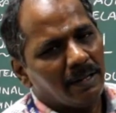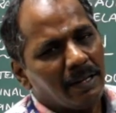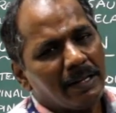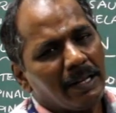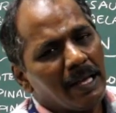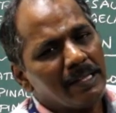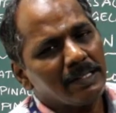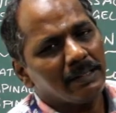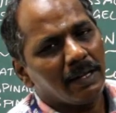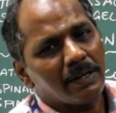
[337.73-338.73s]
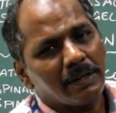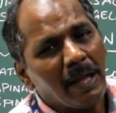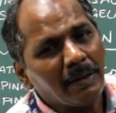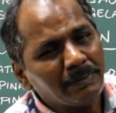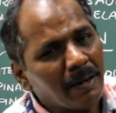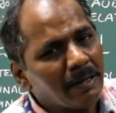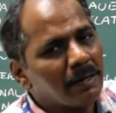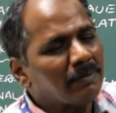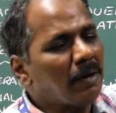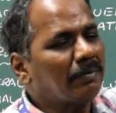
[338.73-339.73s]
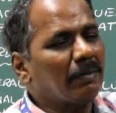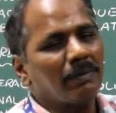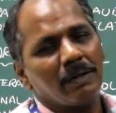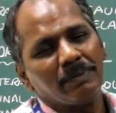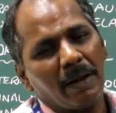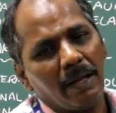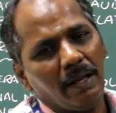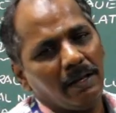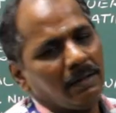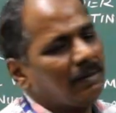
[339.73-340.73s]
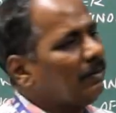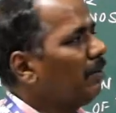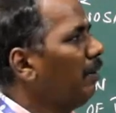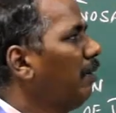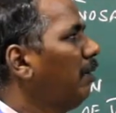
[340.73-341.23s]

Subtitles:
it lies in the tegmentum of the midbrain,